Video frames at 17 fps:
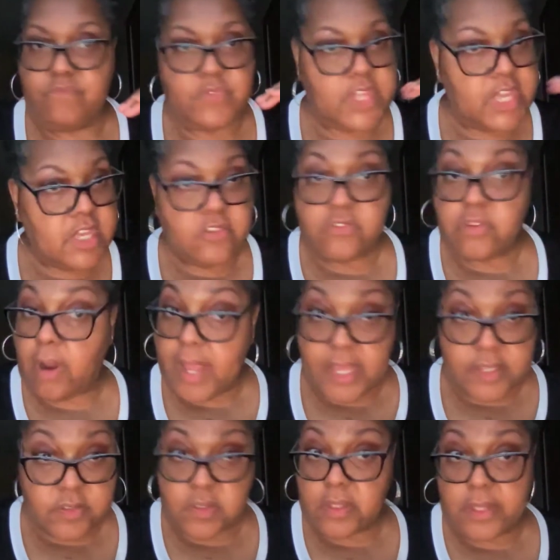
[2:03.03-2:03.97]
Things are
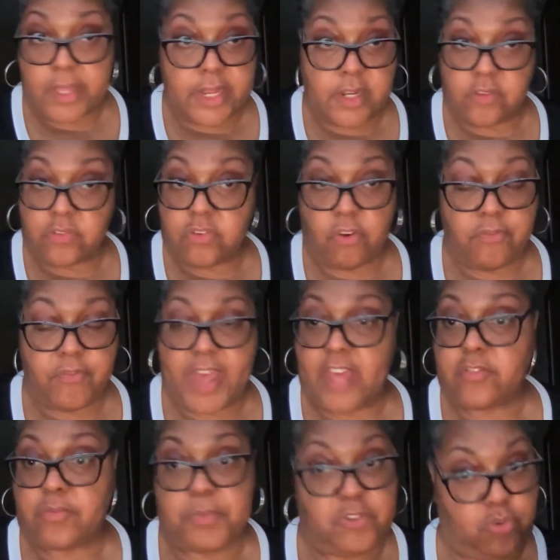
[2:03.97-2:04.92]
escalating so
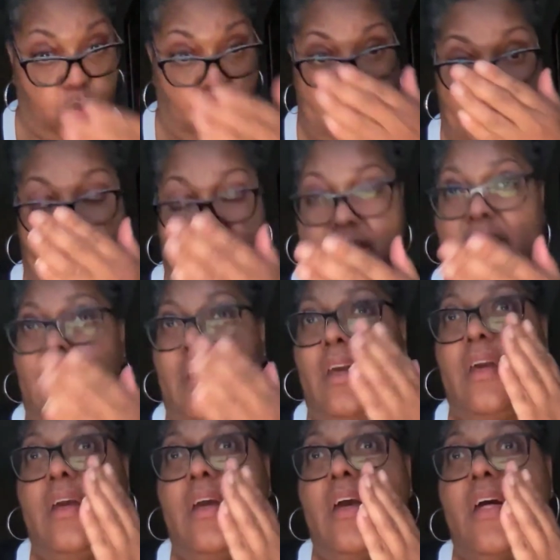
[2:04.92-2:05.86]
fast between
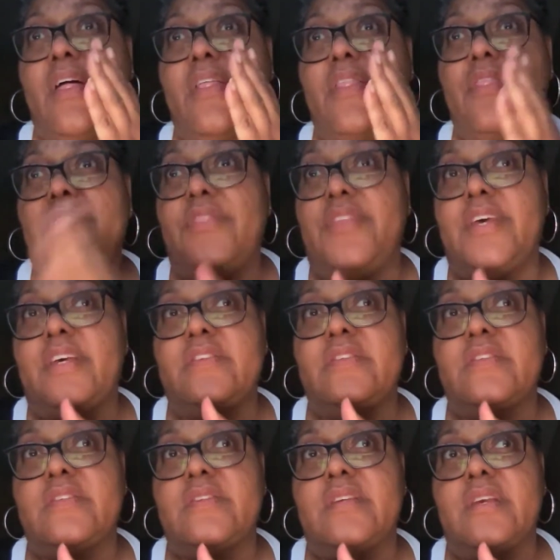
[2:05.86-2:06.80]

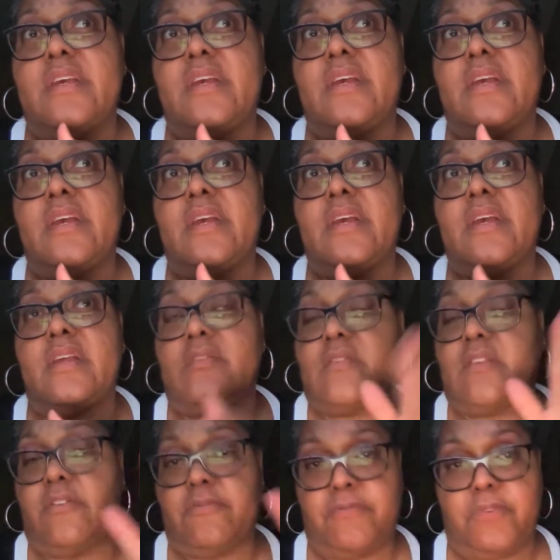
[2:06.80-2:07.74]
this and
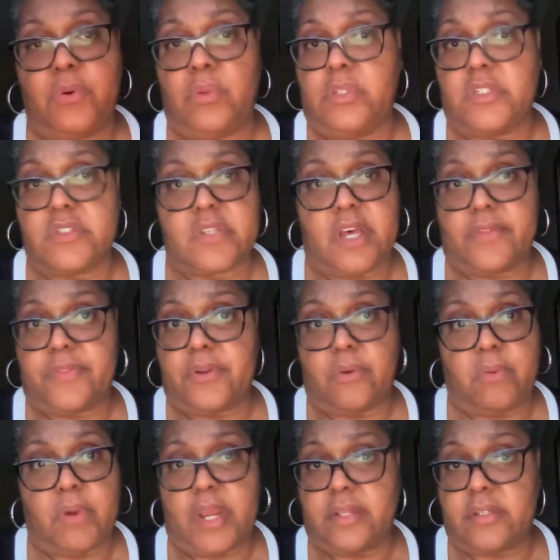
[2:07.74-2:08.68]
some fool that's out
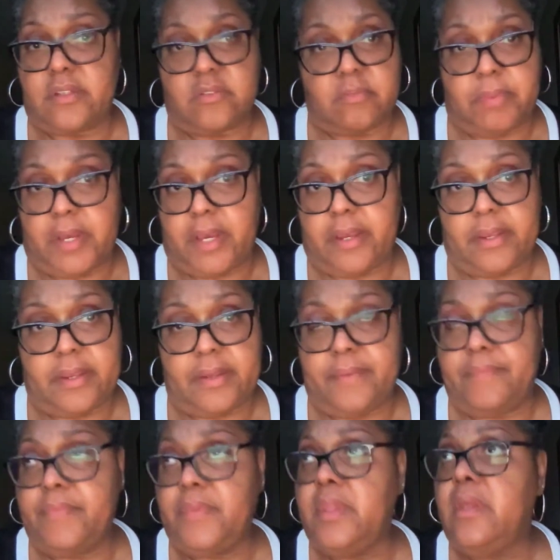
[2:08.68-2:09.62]
there riding his bike.
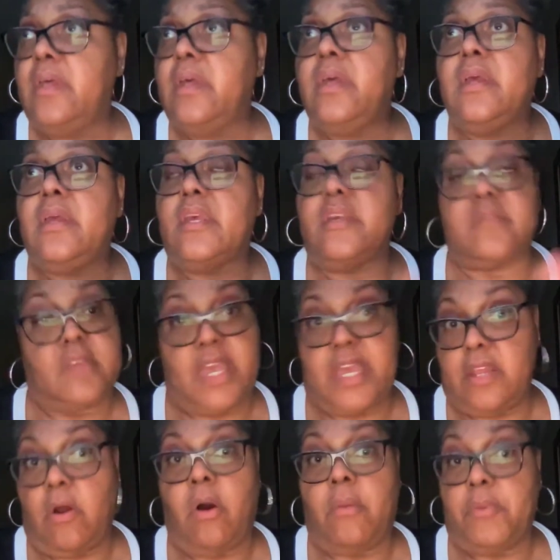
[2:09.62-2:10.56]
It's
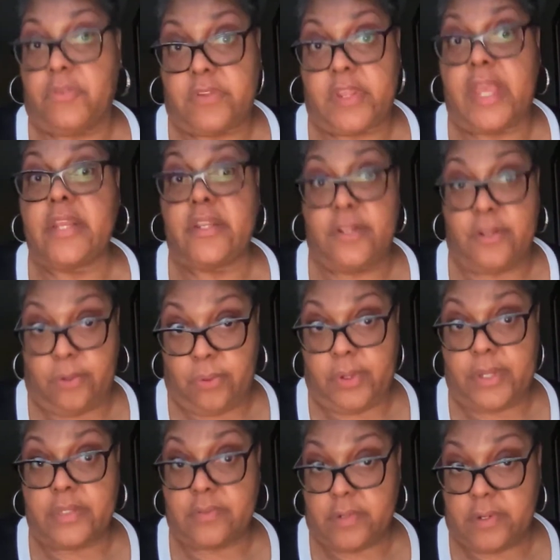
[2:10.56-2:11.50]
eight, almost 80
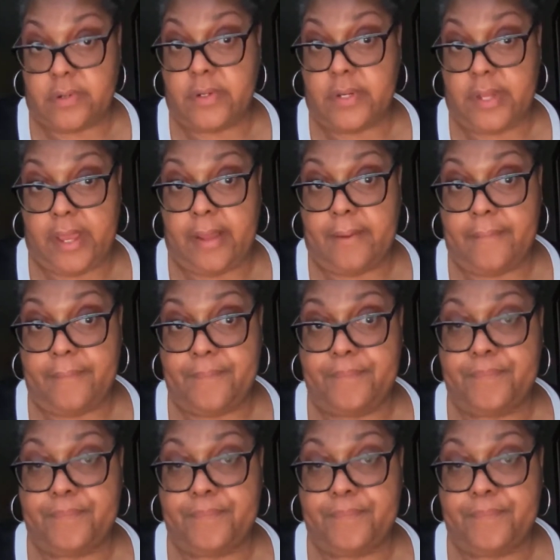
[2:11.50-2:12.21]
degrees here today.